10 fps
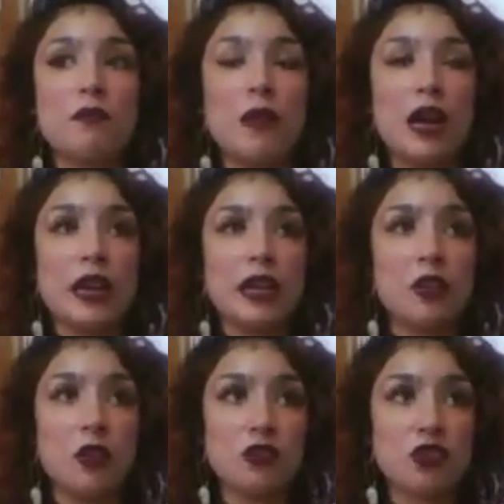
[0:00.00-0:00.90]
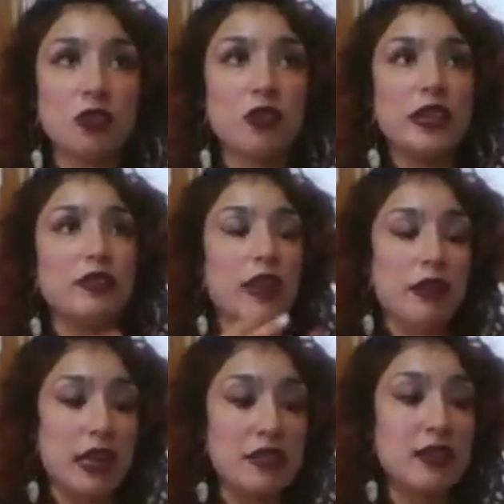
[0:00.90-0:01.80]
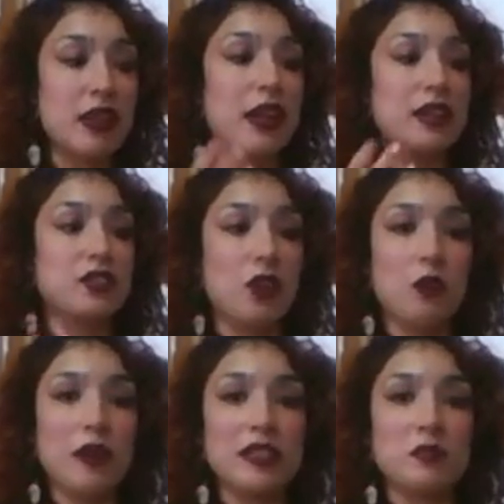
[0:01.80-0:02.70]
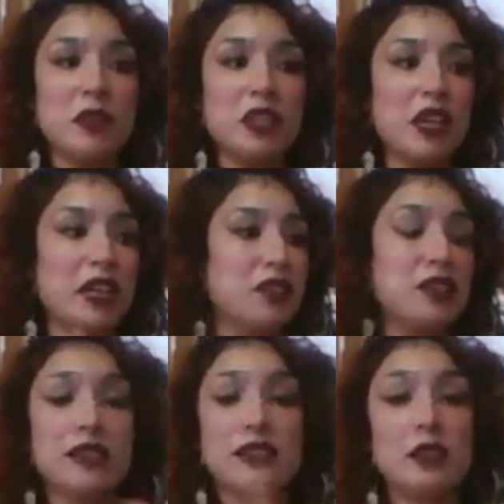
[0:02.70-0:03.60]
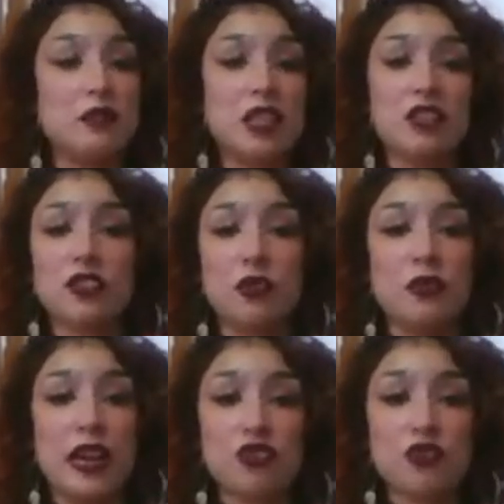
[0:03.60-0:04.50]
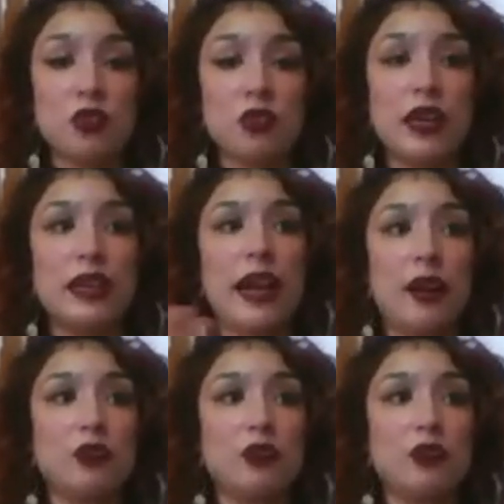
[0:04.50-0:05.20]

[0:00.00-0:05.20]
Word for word: my culture and La Raza has always been like, this is something so natural,